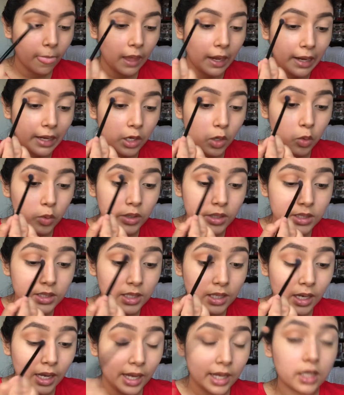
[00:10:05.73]
I always
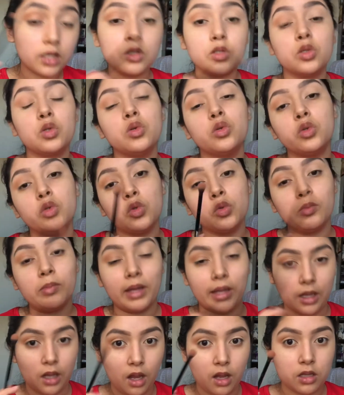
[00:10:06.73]
like to do
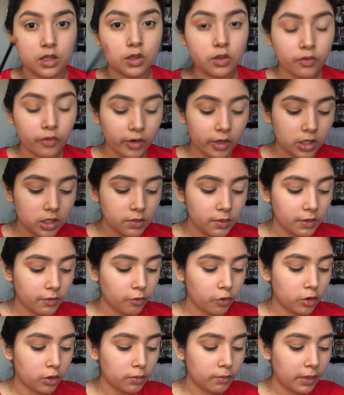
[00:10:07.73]
my eyes first
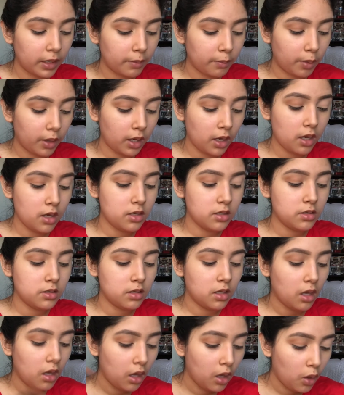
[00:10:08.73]
before my
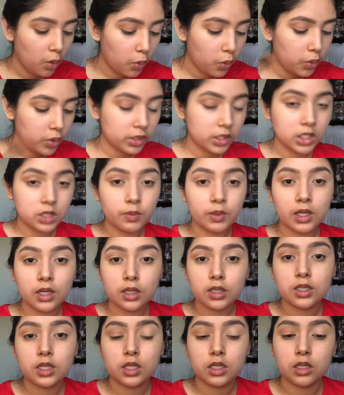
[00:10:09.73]
base, just
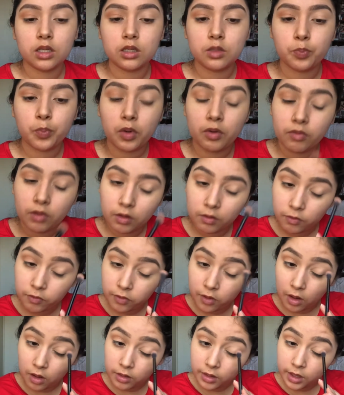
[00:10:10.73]
because it does prevent
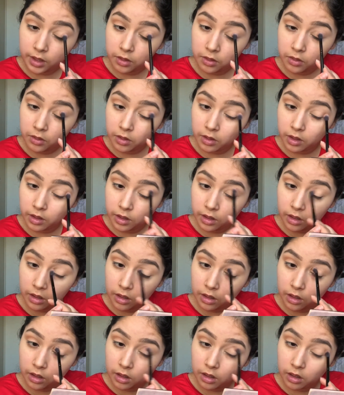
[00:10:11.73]
fallout
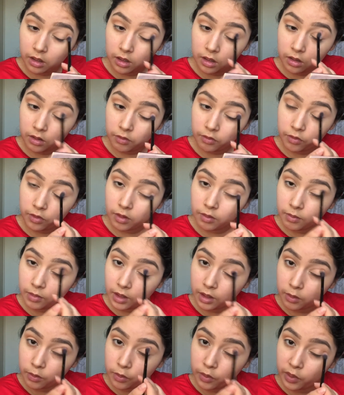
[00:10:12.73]
from
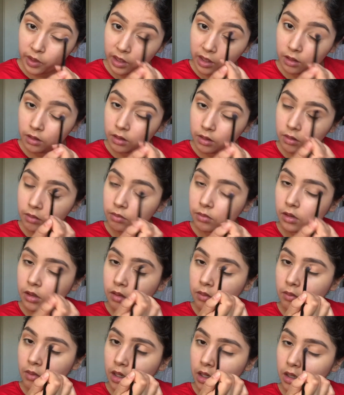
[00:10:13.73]
like ruining
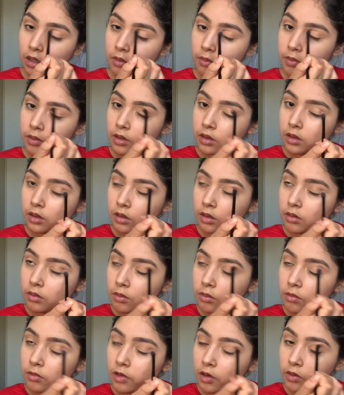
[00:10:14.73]
the makeup, the
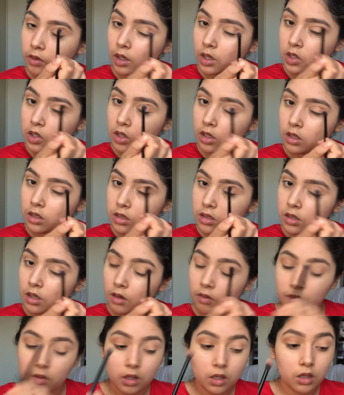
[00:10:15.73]
foundation and
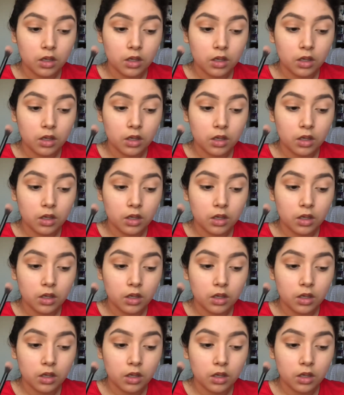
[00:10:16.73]
stuff.